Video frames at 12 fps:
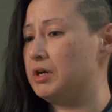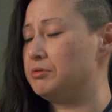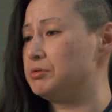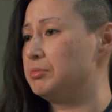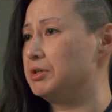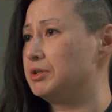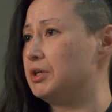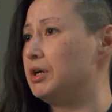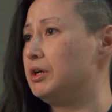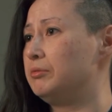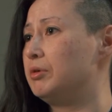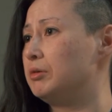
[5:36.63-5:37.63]
Dad was
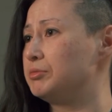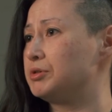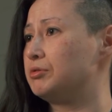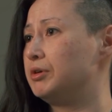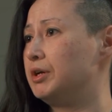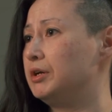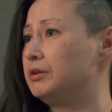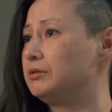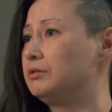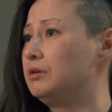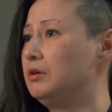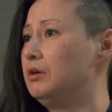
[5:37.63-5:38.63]
military, mom was
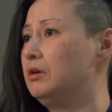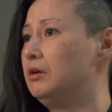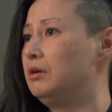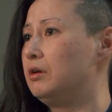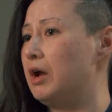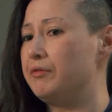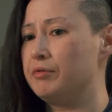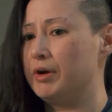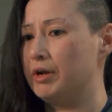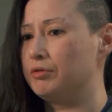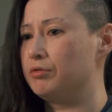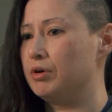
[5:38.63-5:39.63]
Korean. Everyone
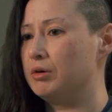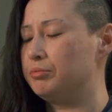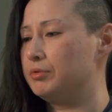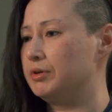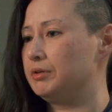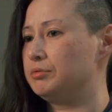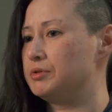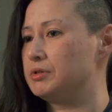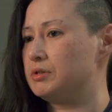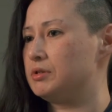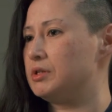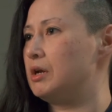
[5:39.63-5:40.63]
I grew up with
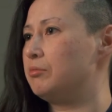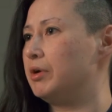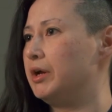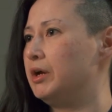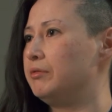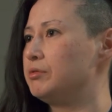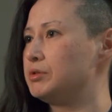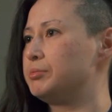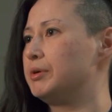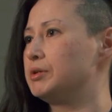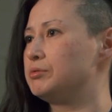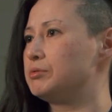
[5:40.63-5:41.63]
was the same way. Everyone's
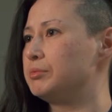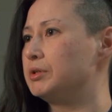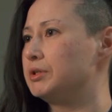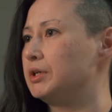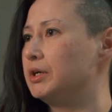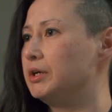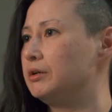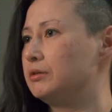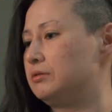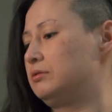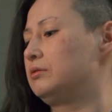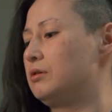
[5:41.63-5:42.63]
parents was military
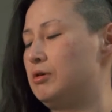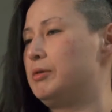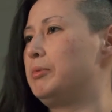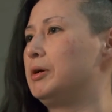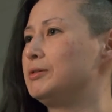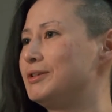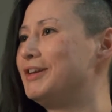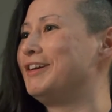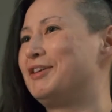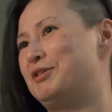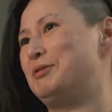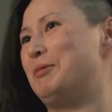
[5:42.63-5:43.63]
and Korean parents,
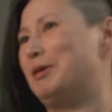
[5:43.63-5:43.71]
Korean